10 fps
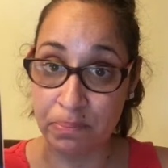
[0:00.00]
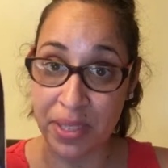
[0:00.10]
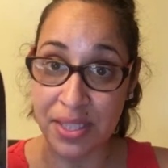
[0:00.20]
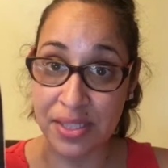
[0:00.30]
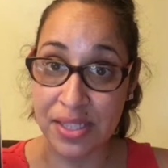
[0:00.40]

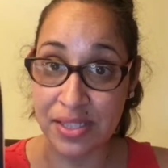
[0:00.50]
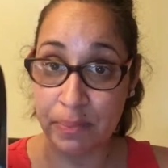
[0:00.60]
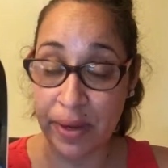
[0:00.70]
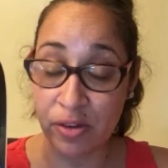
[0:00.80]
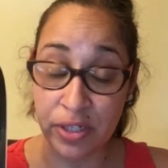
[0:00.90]
piece is a
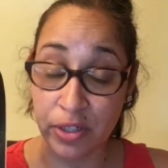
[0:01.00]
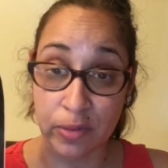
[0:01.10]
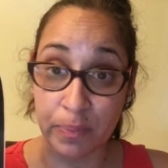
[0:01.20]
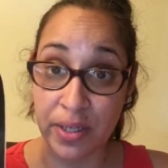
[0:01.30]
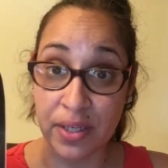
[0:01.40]

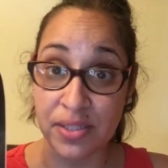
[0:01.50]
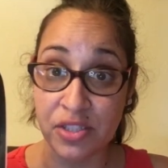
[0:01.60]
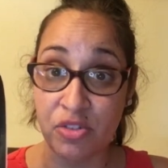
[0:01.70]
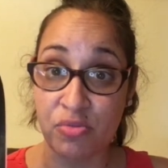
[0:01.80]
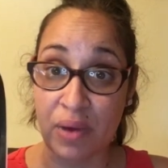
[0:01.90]
barrier because
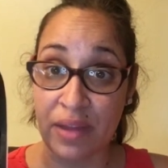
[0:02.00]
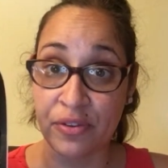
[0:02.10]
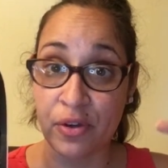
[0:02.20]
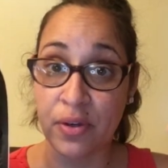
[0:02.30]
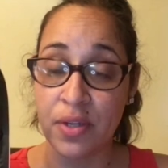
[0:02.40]
you'd
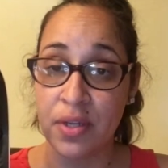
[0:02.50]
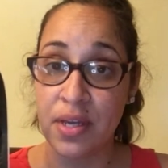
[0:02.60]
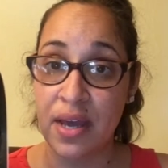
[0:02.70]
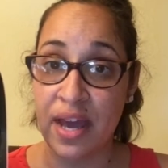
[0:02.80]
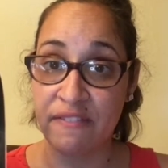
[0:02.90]
rather
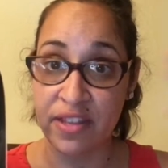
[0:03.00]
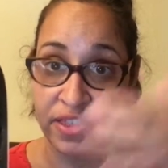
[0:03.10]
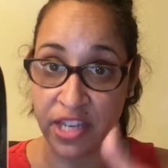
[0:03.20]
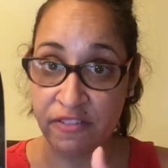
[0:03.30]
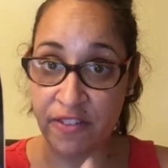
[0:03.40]
have a
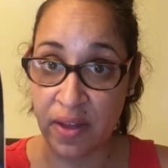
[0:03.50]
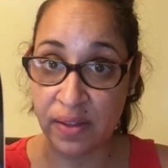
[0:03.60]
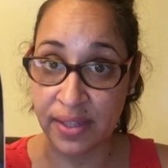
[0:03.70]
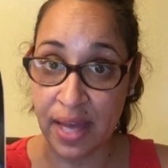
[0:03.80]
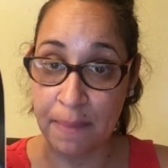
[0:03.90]
thick veil
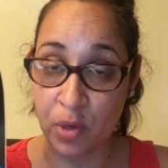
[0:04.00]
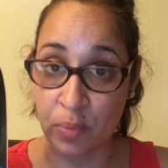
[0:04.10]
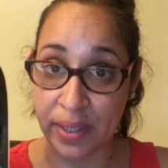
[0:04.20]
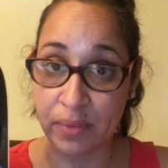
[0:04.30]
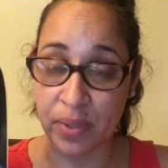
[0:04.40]
in that
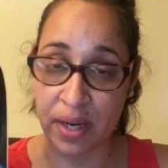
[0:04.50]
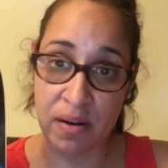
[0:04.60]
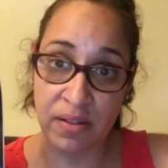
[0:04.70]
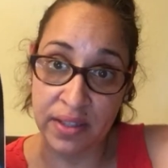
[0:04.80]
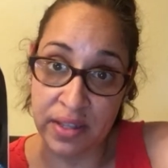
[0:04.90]
moment, what I
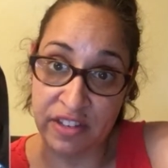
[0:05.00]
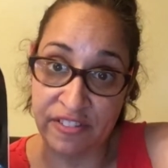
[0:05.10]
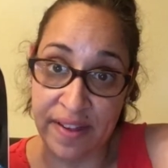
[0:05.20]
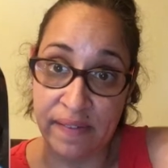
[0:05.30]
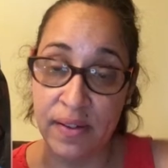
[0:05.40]
call a thick
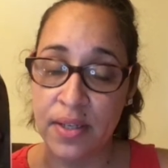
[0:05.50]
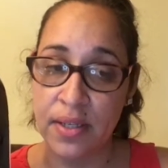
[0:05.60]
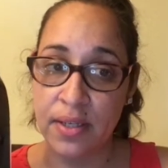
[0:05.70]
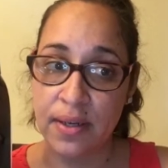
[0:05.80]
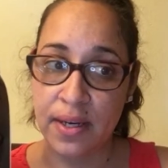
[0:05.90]
veil,
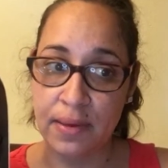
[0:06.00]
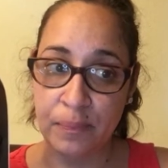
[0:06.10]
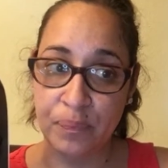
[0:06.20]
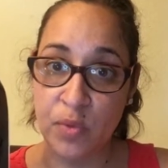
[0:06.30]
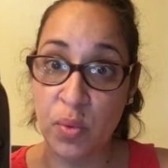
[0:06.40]

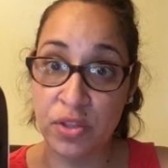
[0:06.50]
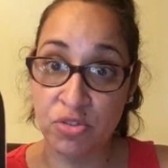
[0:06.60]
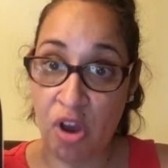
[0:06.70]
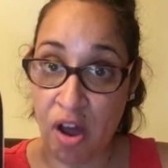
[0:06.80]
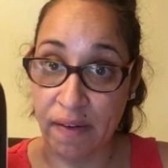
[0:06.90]

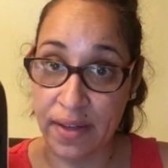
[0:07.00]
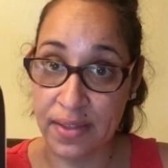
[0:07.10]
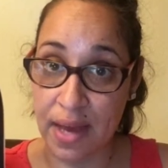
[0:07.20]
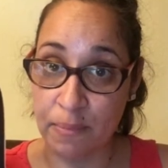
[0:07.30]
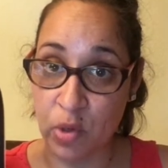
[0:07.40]
withdraw in
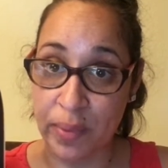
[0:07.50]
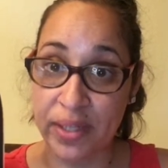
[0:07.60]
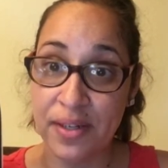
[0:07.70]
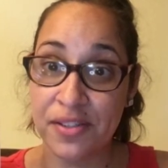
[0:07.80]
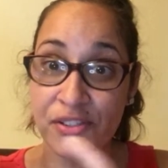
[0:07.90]
that moment.
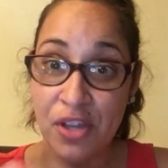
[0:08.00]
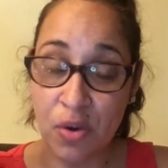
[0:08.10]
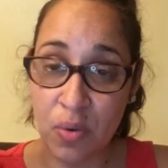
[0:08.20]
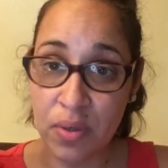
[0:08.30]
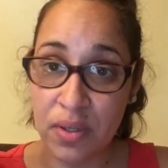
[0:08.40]

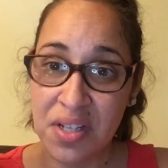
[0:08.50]
So